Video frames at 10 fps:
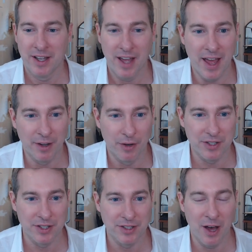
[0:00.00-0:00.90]
And
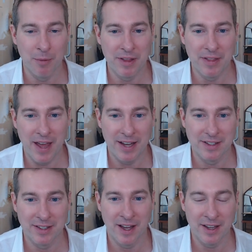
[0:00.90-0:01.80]
Chris is telling me that,
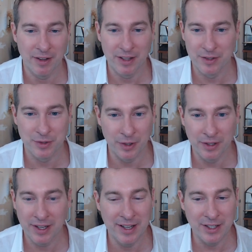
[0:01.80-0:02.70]
you know,
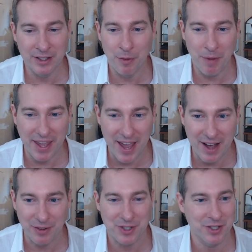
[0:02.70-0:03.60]
he needs to live on my
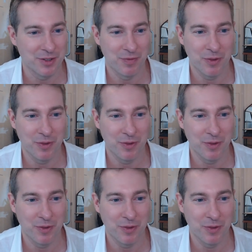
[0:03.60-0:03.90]
couch.